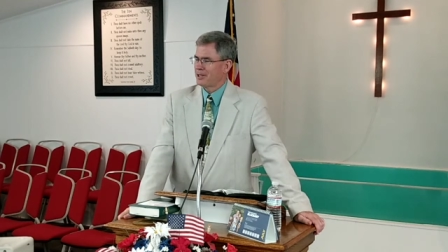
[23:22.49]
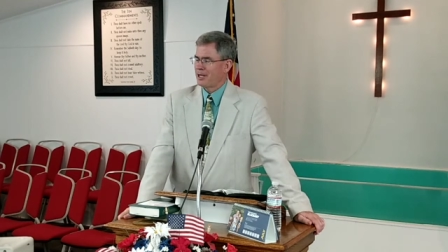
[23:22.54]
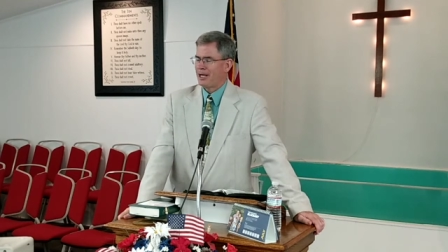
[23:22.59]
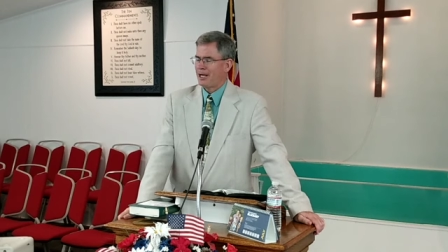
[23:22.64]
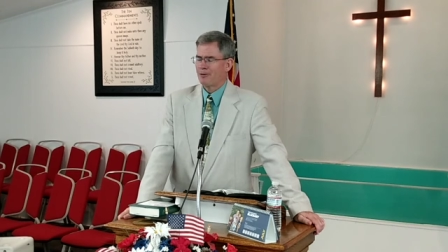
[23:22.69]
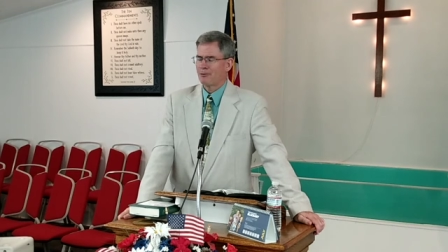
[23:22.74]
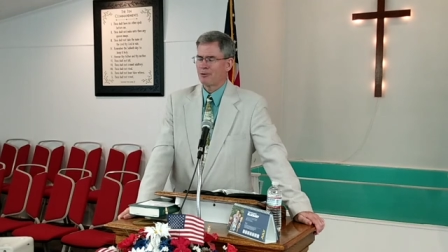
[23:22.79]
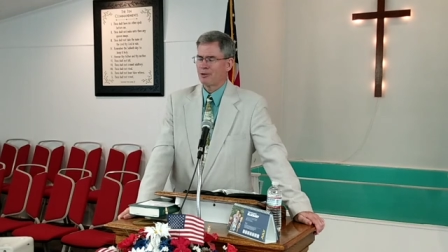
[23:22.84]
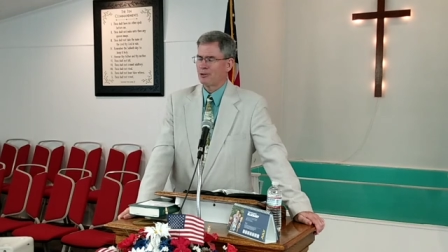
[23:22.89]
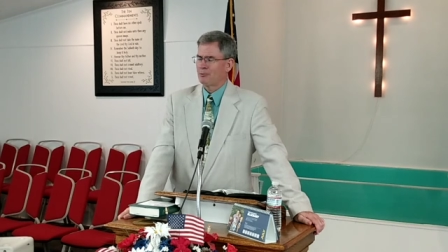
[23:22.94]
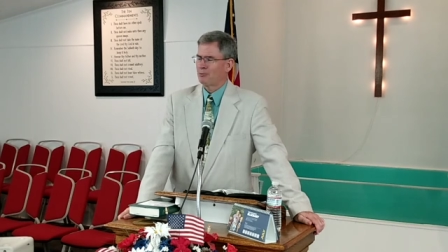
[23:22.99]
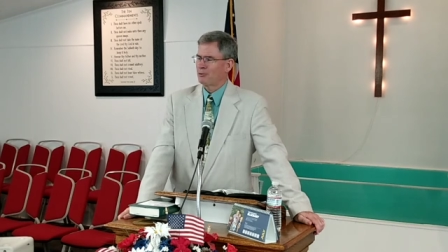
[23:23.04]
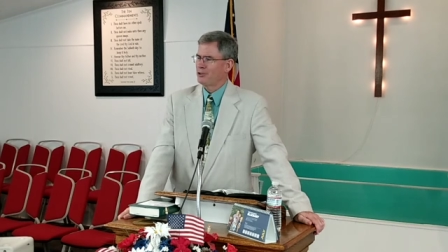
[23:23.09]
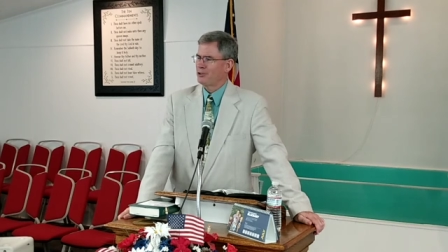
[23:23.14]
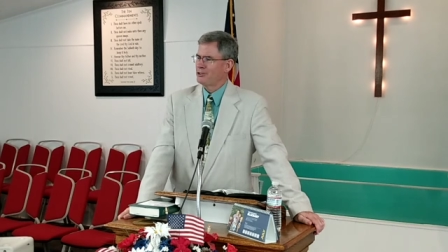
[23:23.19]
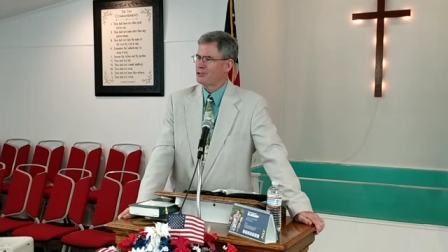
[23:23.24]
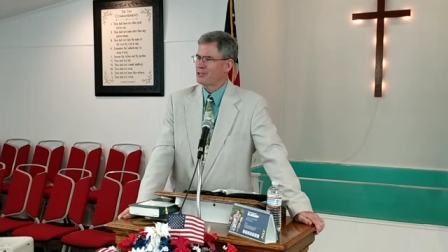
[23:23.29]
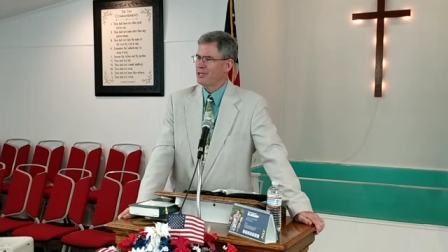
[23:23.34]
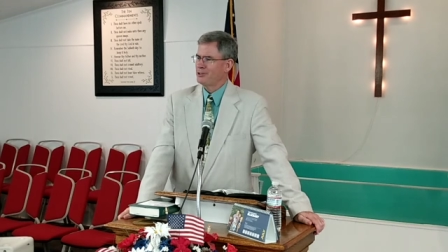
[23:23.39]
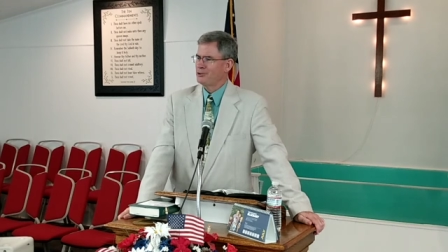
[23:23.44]
I really
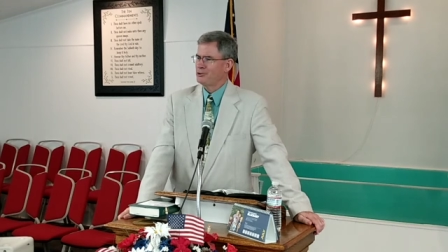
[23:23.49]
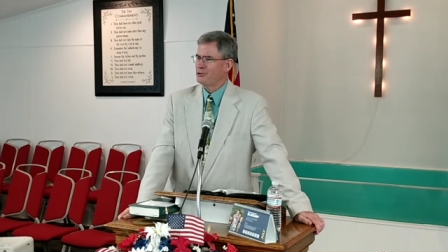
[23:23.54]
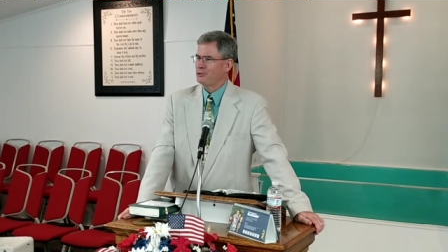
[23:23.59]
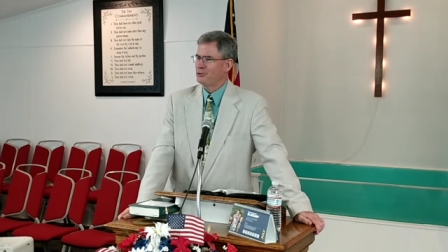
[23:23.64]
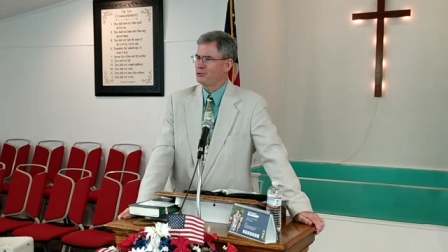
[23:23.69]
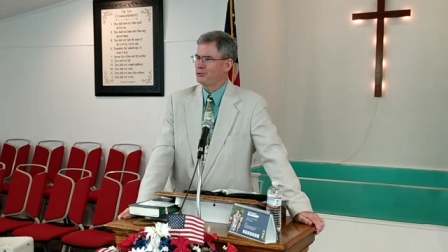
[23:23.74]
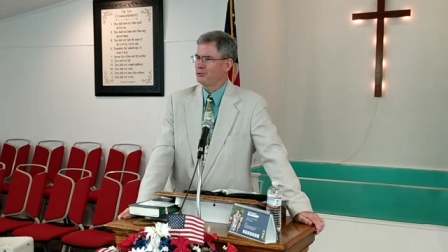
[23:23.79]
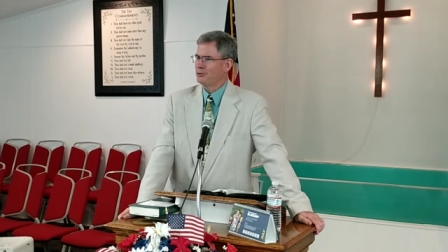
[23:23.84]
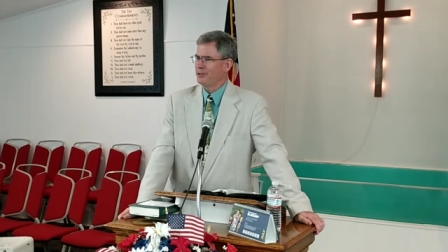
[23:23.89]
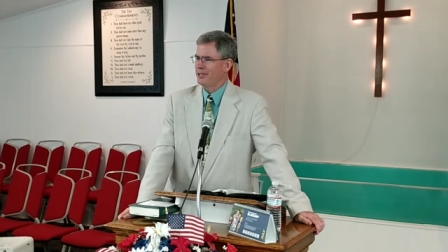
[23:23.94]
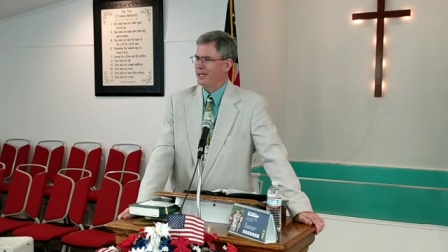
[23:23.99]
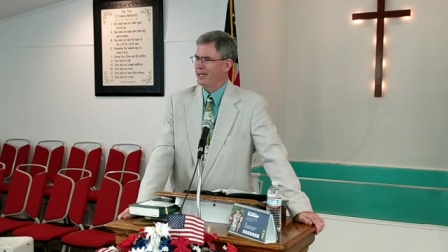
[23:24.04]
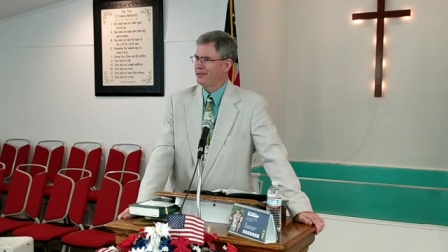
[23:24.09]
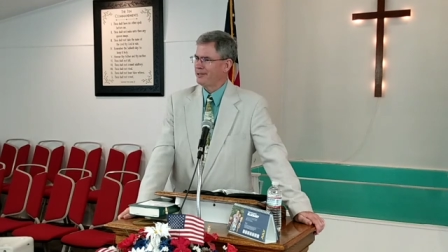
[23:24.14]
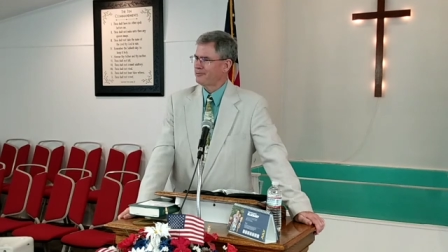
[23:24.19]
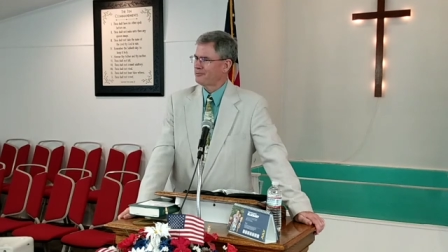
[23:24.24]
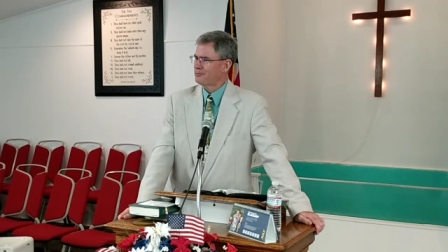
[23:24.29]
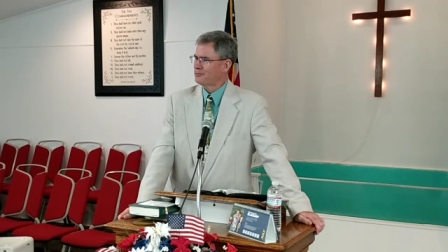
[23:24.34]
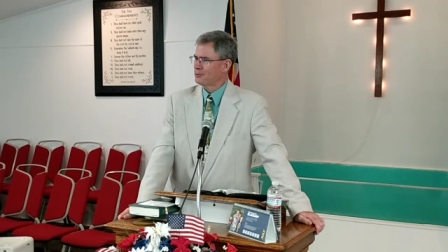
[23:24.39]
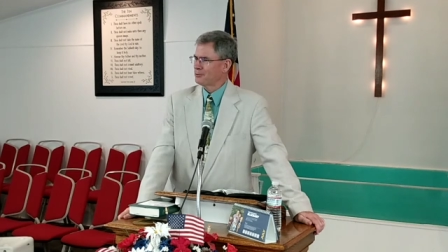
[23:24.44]
appreciate you doing
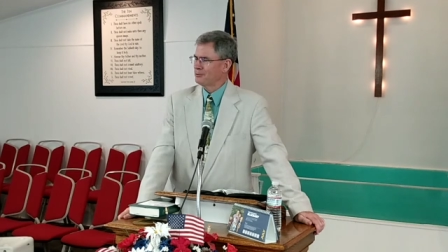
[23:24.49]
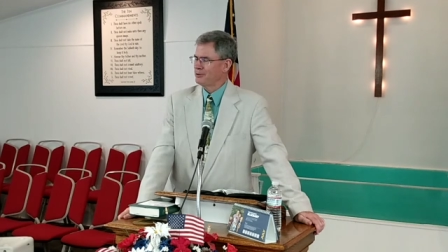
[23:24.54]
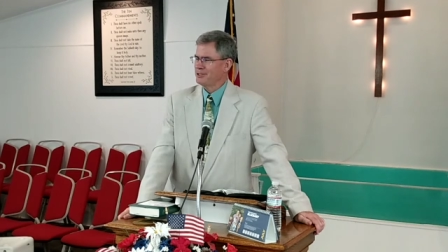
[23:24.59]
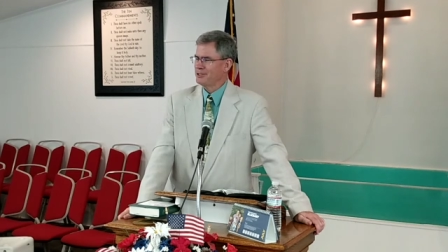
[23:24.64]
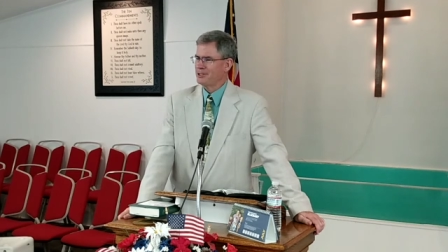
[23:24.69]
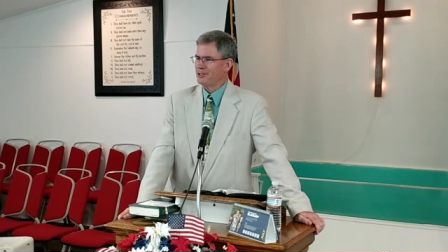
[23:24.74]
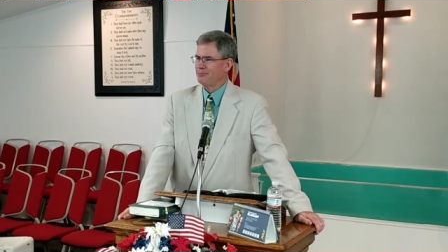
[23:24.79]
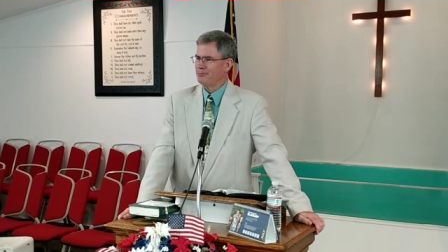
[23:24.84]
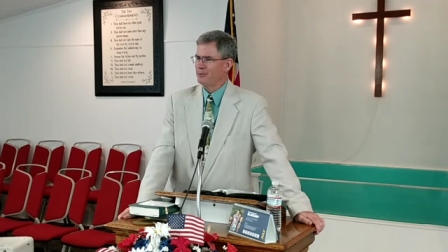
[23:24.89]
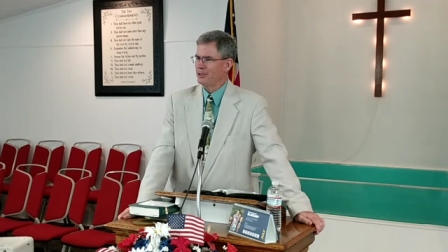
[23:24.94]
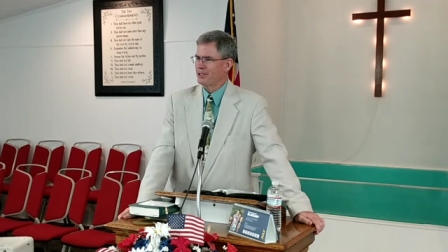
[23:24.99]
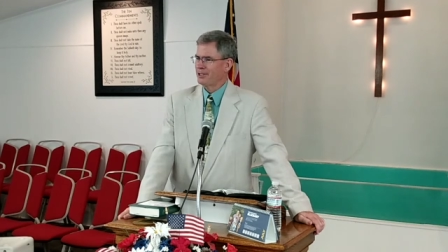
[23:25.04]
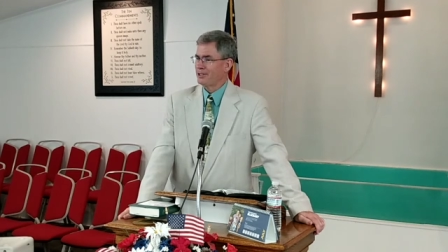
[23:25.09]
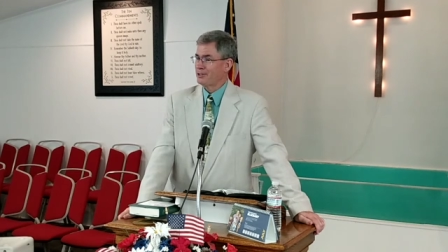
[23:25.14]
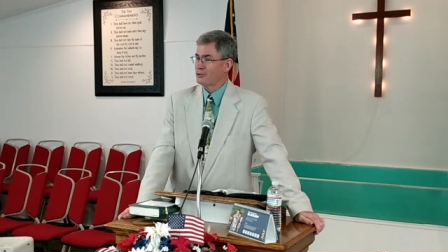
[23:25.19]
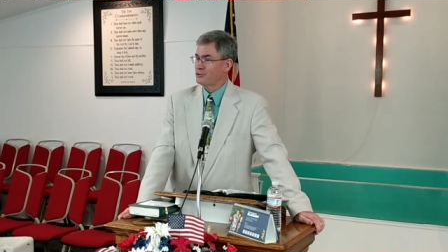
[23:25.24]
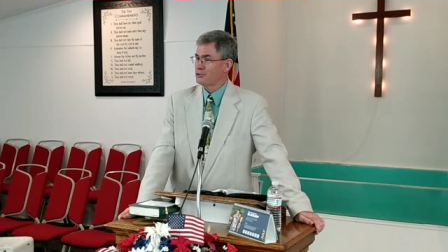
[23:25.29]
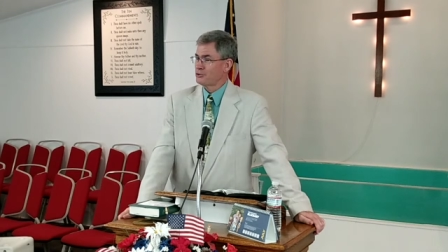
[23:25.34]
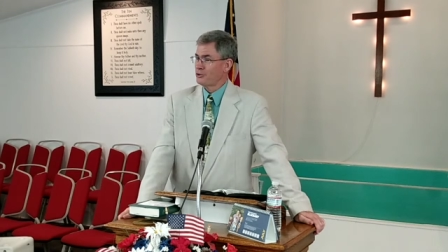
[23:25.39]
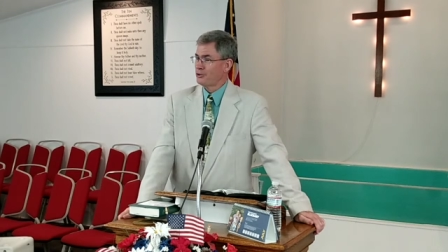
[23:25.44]
that for me, Tim,
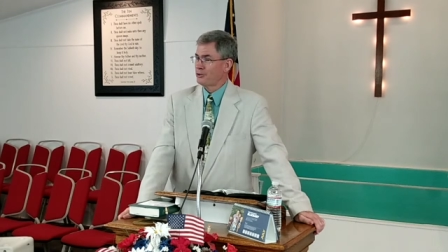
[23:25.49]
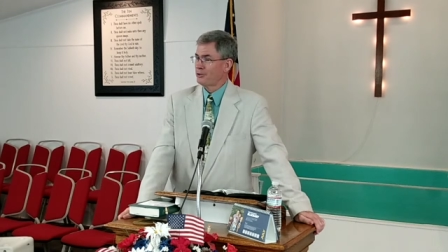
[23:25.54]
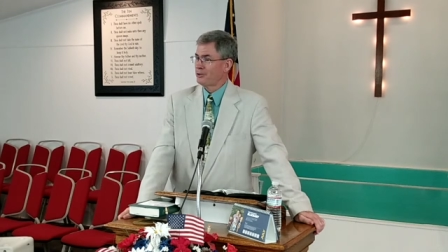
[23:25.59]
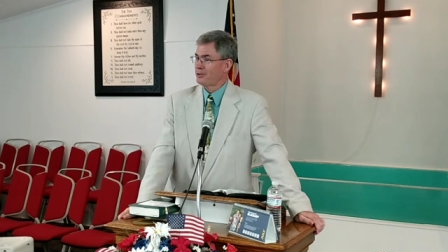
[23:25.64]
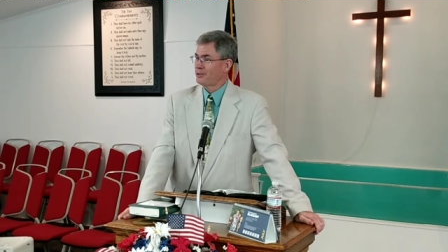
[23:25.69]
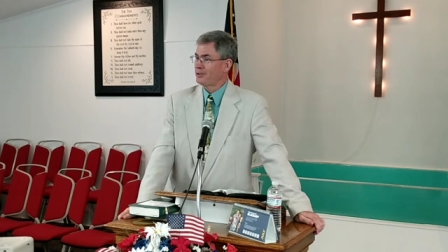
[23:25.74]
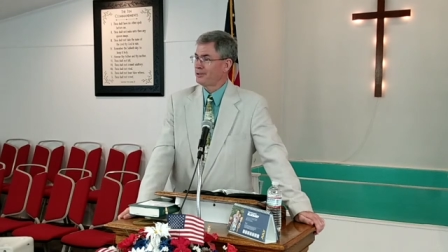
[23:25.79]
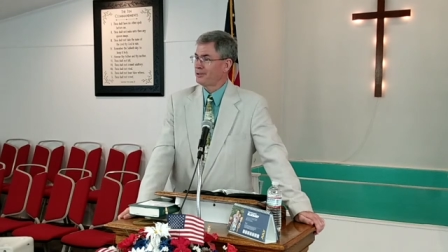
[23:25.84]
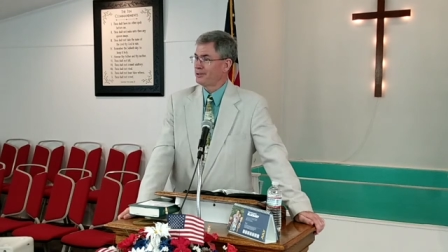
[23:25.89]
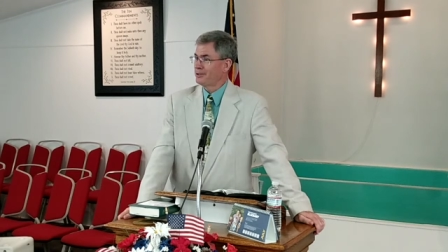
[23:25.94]
because you're